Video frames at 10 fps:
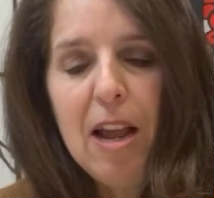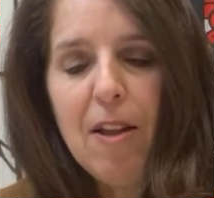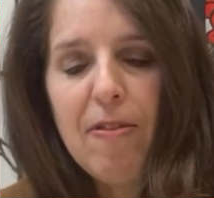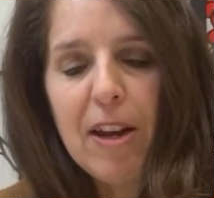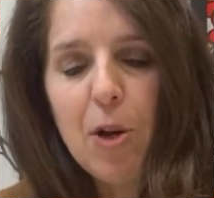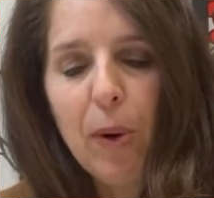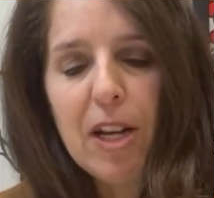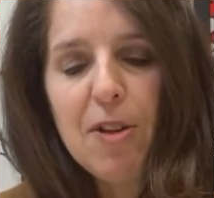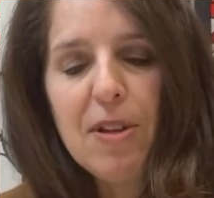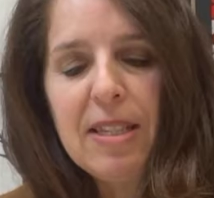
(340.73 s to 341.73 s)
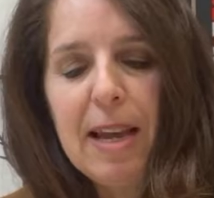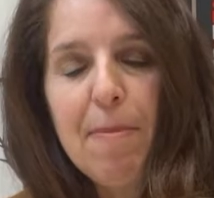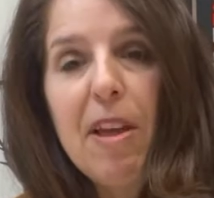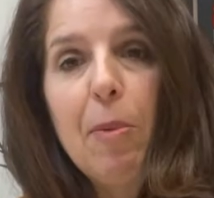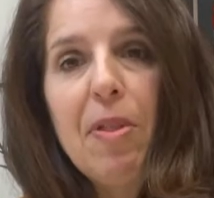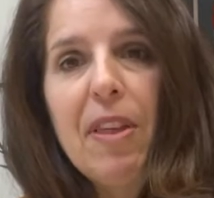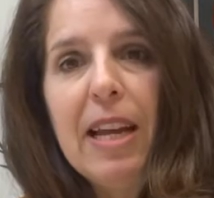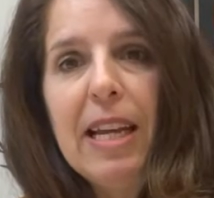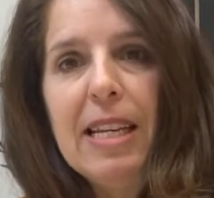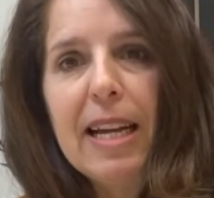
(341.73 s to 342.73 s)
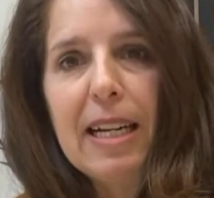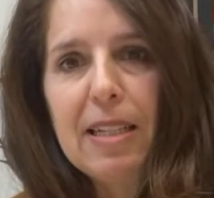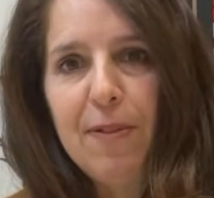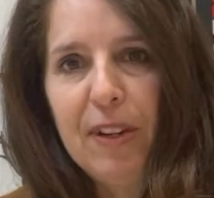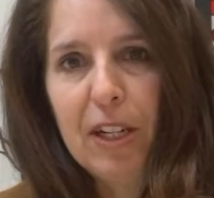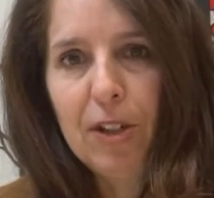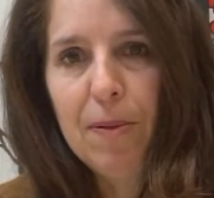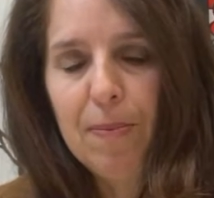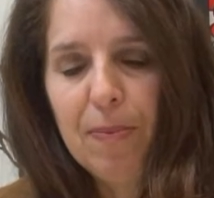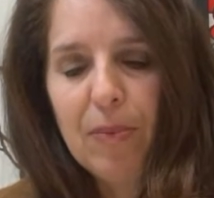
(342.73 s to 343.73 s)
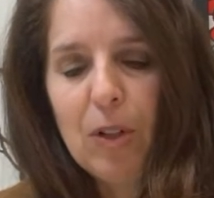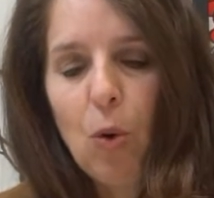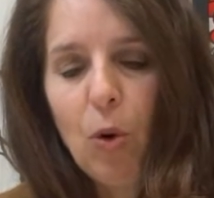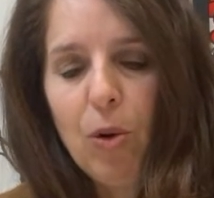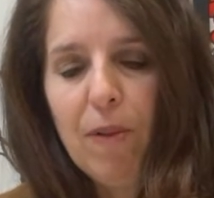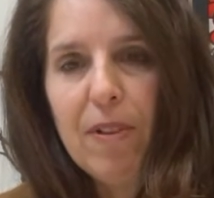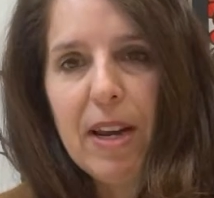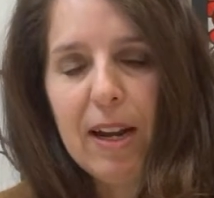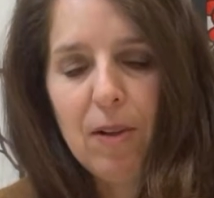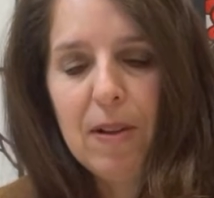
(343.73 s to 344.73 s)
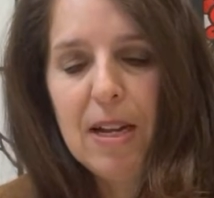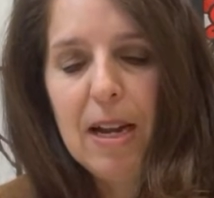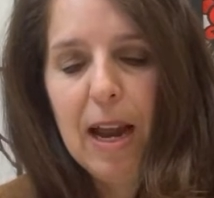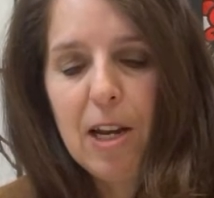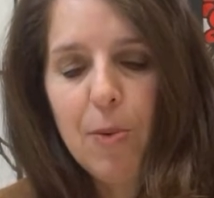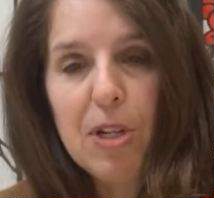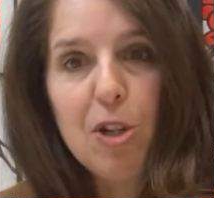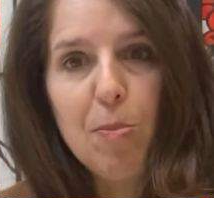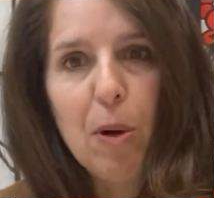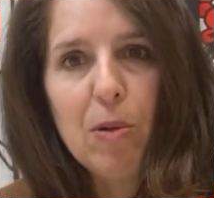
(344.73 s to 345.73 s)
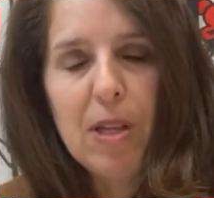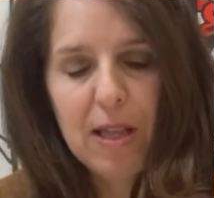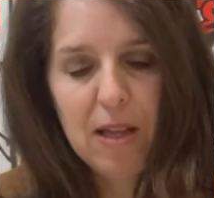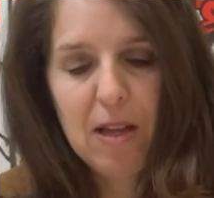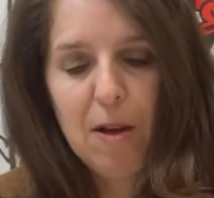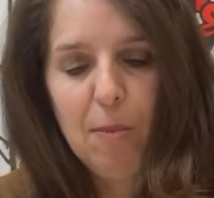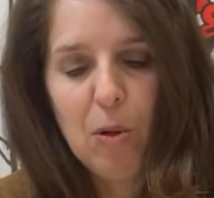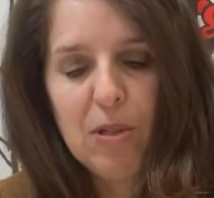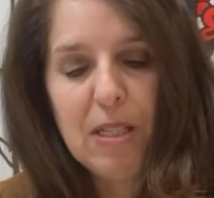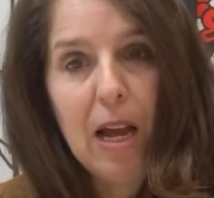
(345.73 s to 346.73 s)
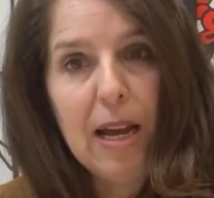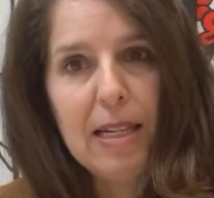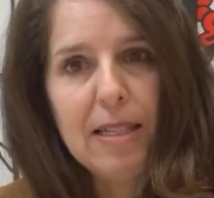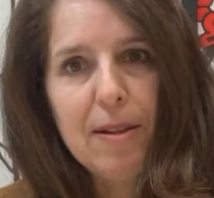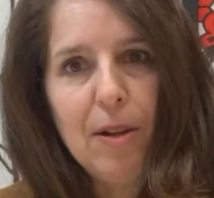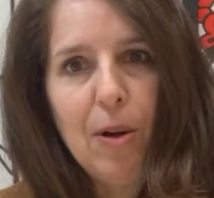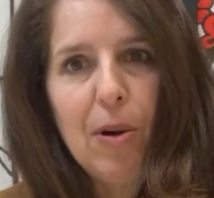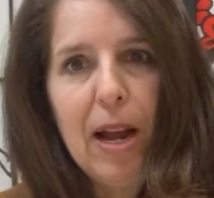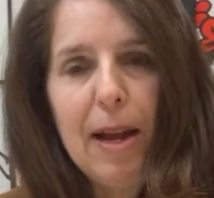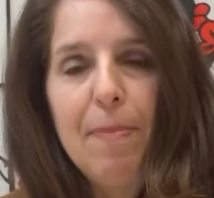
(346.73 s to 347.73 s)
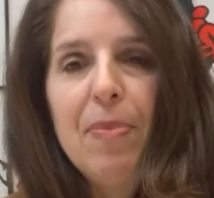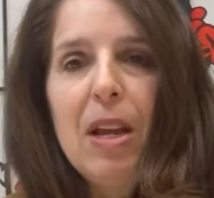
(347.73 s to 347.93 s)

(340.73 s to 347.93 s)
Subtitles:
And then you want to do the same thing with the index finger, corner of the nail, and you would do both sides, okay?